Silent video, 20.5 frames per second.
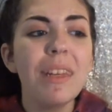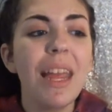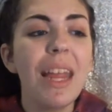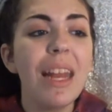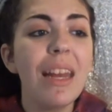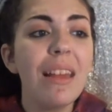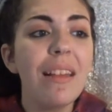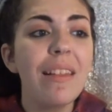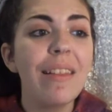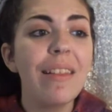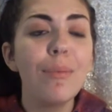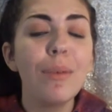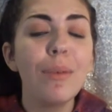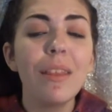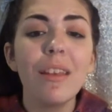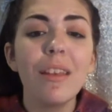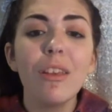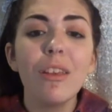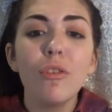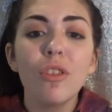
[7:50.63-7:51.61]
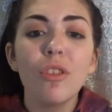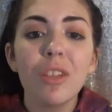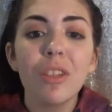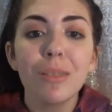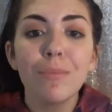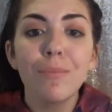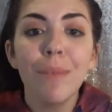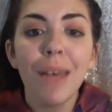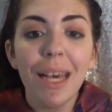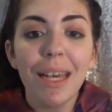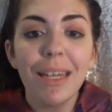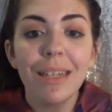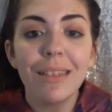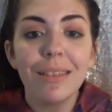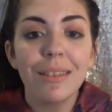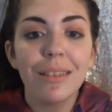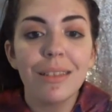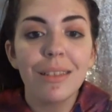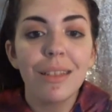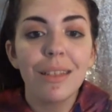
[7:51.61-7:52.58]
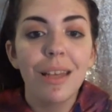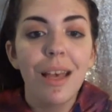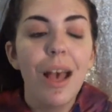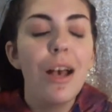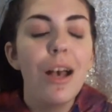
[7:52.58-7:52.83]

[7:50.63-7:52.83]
dating somebody that you just met.